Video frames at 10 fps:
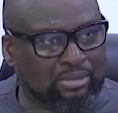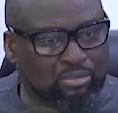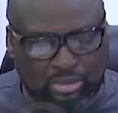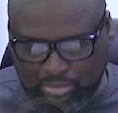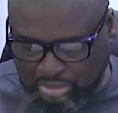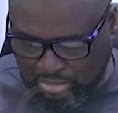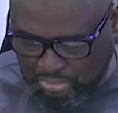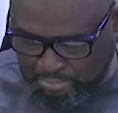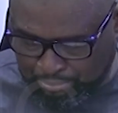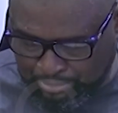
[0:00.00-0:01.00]
what they call
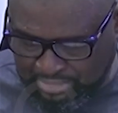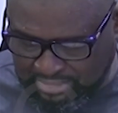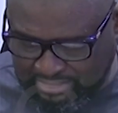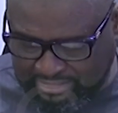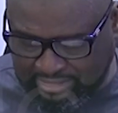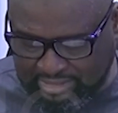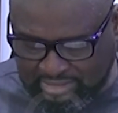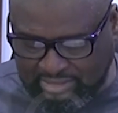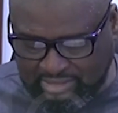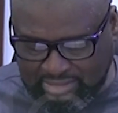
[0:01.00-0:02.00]
the
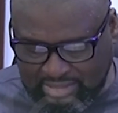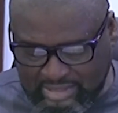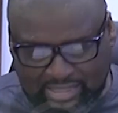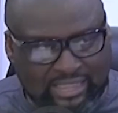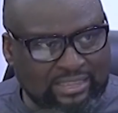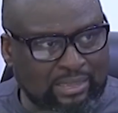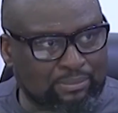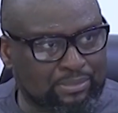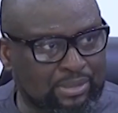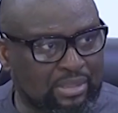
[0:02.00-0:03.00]
BECE
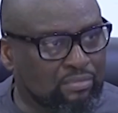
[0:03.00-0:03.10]
exams,